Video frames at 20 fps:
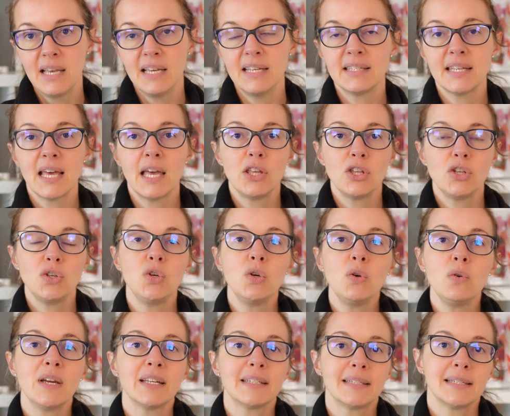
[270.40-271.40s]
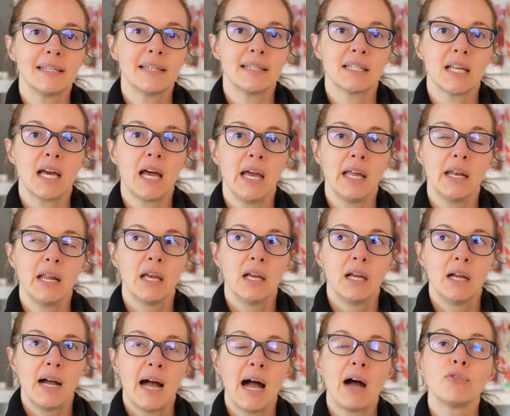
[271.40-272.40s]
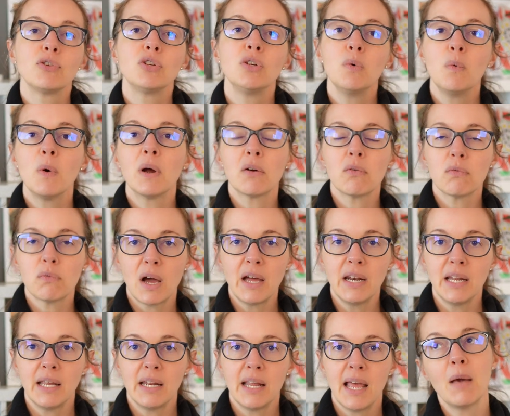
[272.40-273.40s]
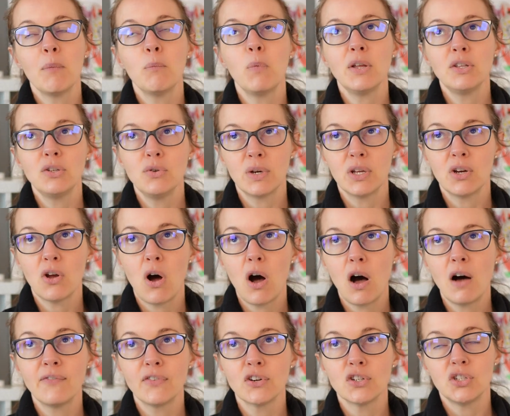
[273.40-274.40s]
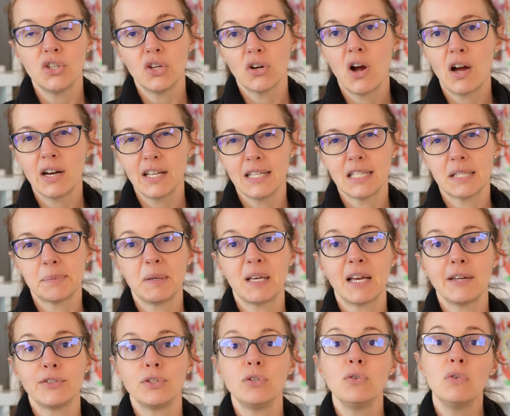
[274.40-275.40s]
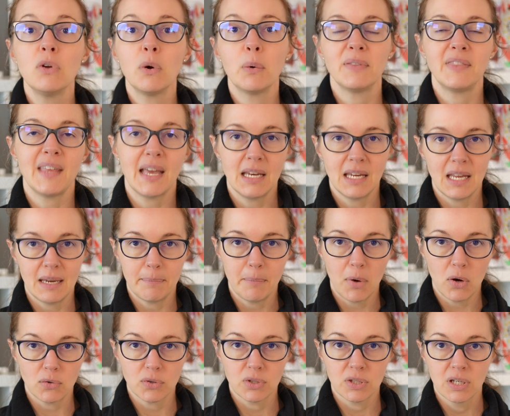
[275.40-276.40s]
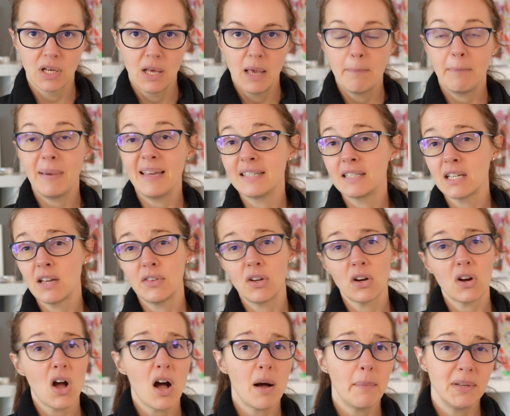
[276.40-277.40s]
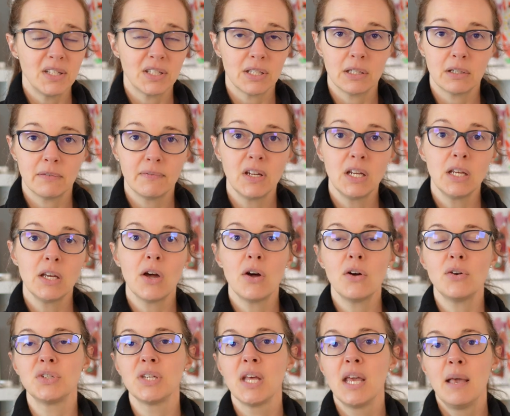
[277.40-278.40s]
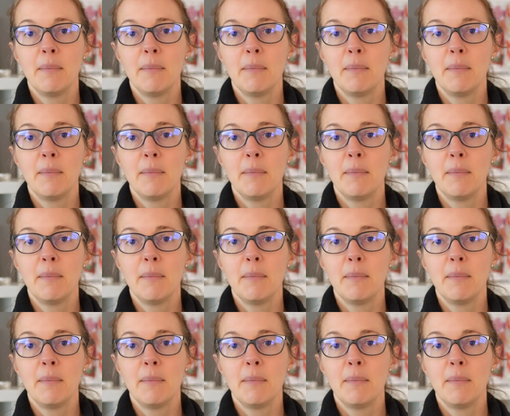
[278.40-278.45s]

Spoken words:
is that you get to decide how you want to run it and what you can offer to your audience, because you know what they need most based on their comments in the videos,